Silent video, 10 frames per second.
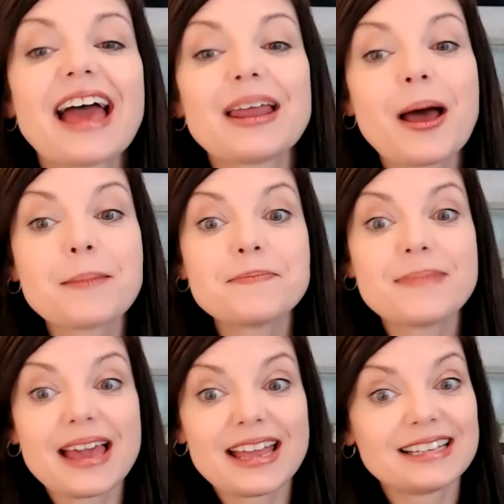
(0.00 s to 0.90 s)
that
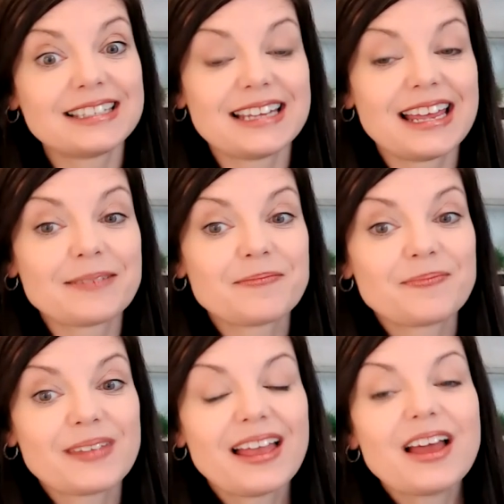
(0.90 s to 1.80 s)
amazing?
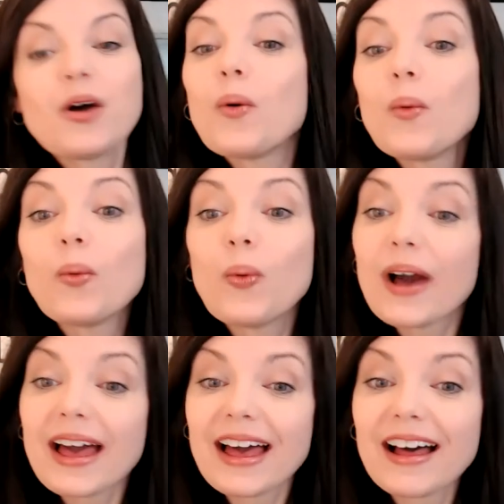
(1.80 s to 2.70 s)

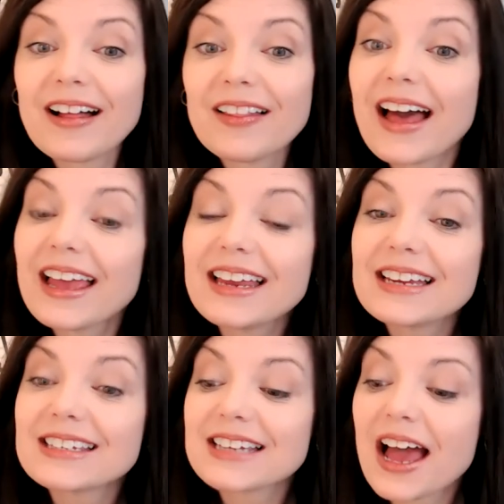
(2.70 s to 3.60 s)
Well,
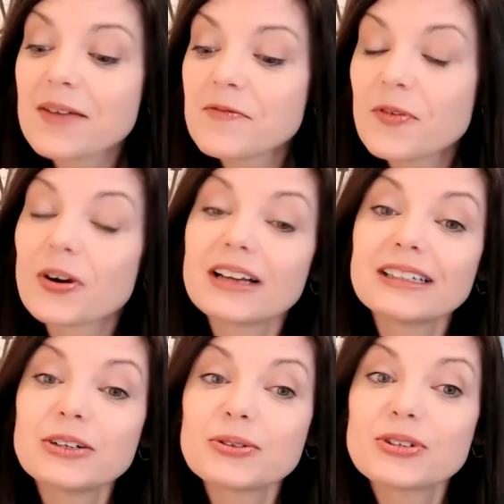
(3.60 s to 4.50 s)
it is time for a
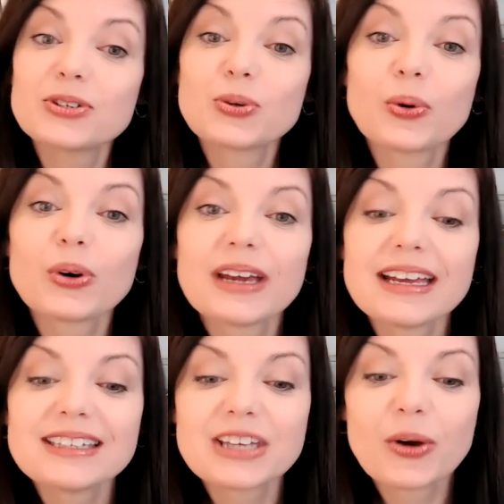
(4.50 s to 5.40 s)
little
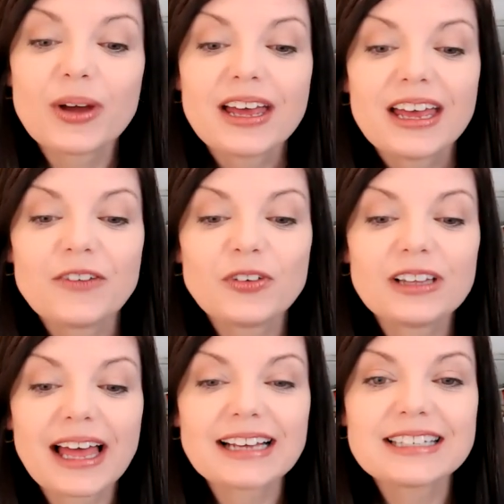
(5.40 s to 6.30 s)
story. So if
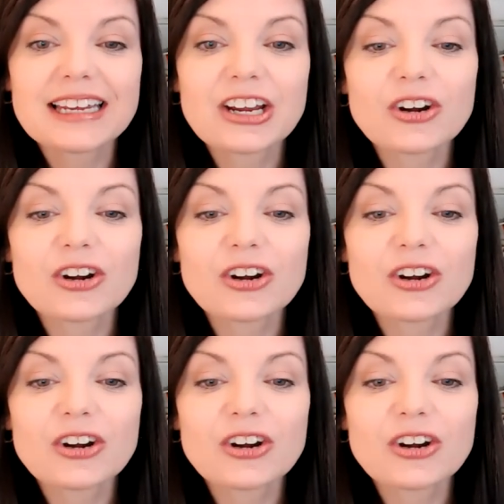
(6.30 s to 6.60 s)
you'd like to